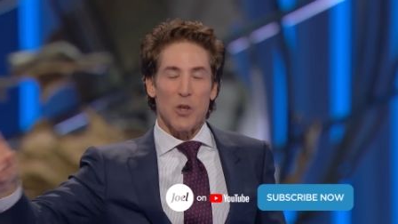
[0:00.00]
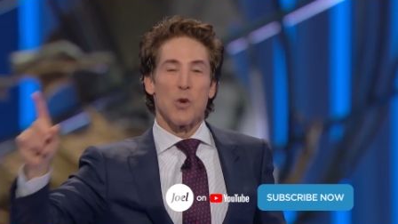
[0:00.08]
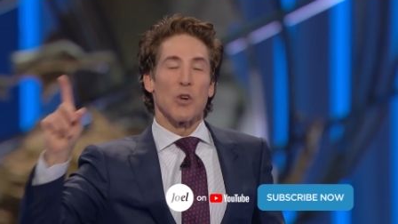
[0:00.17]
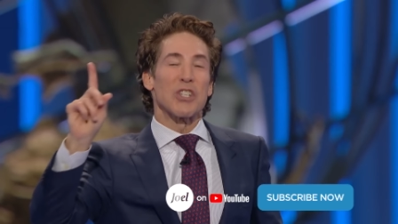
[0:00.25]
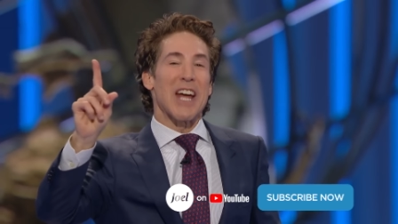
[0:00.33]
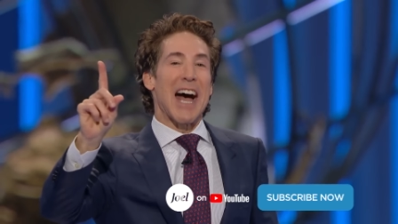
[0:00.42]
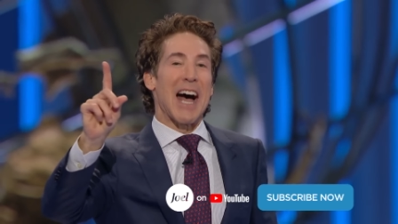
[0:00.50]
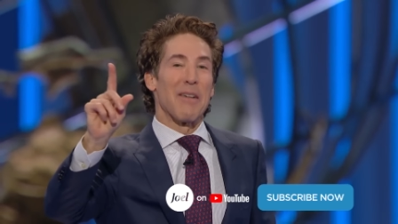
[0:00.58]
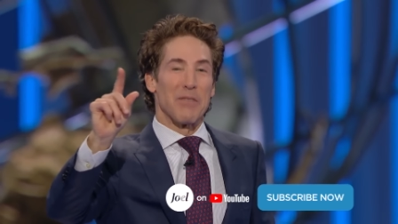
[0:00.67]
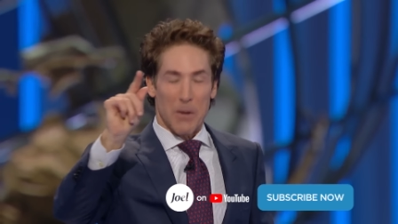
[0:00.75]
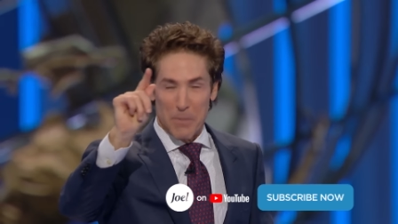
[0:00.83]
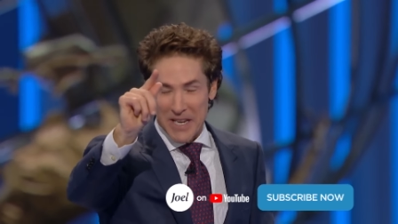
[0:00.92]
Your
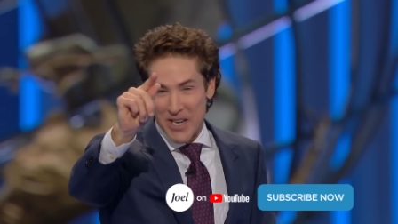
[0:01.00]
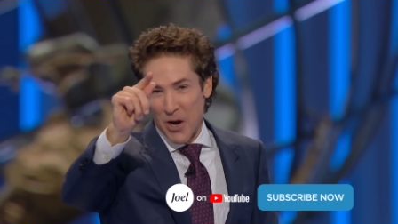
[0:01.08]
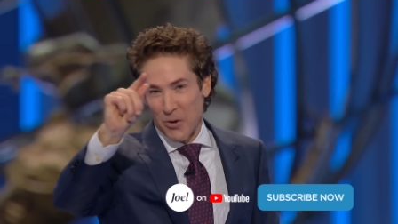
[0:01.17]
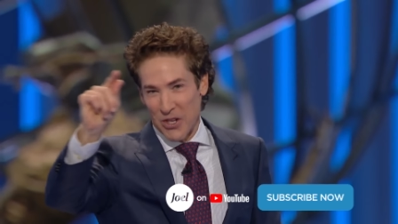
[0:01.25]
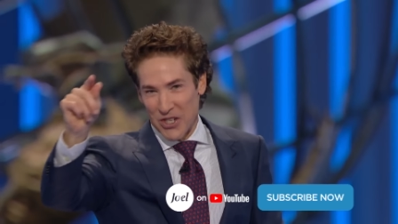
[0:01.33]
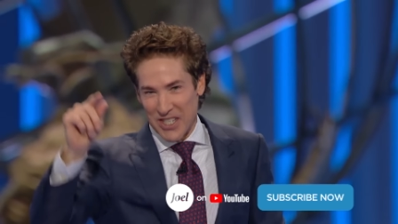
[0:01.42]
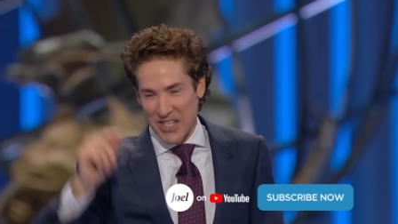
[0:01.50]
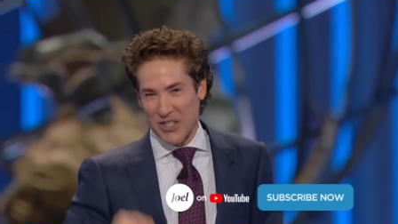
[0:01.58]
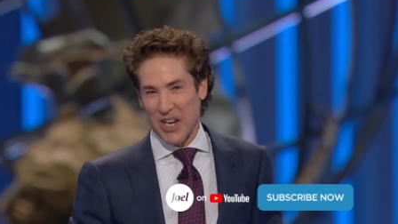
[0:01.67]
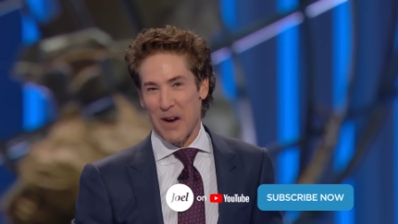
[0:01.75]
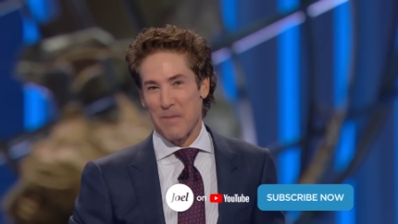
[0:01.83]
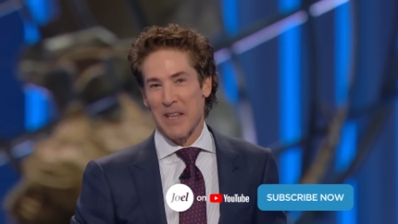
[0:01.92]
time to be noticed is
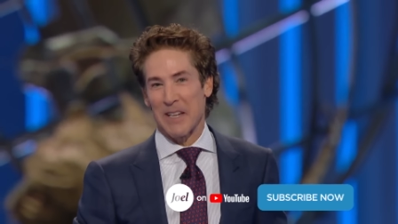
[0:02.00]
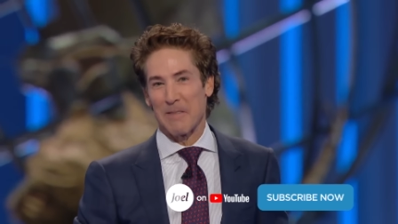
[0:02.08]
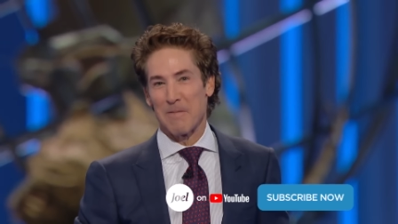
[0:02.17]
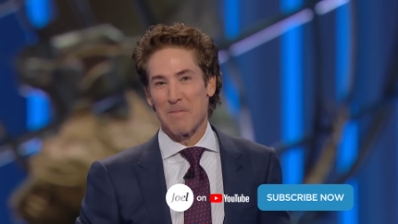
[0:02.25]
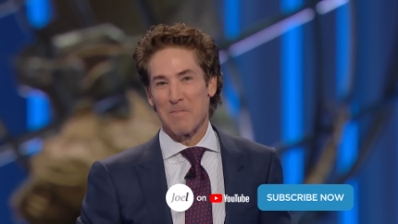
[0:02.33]
coming.